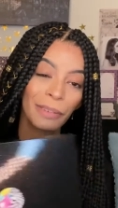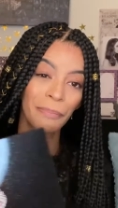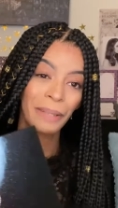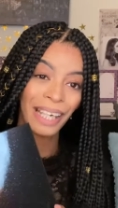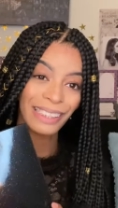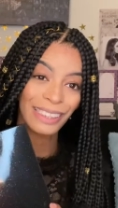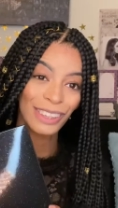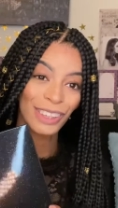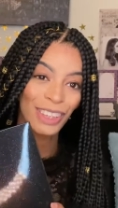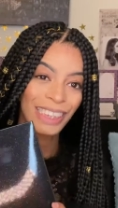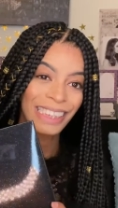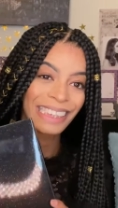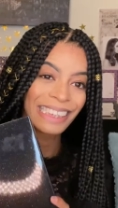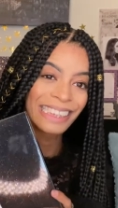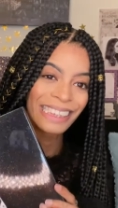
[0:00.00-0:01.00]

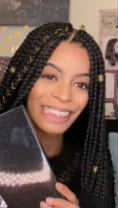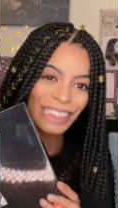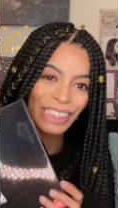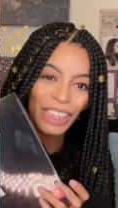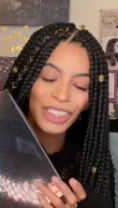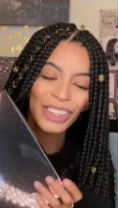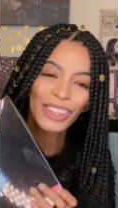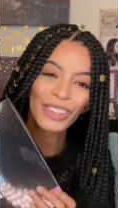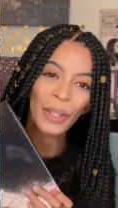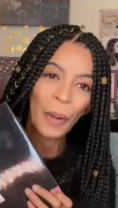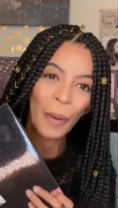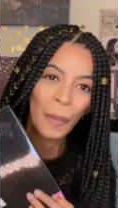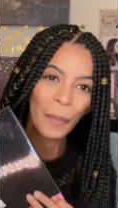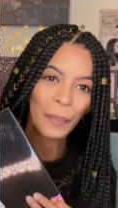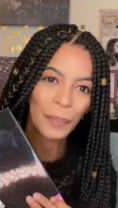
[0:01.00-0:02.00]
packaging is so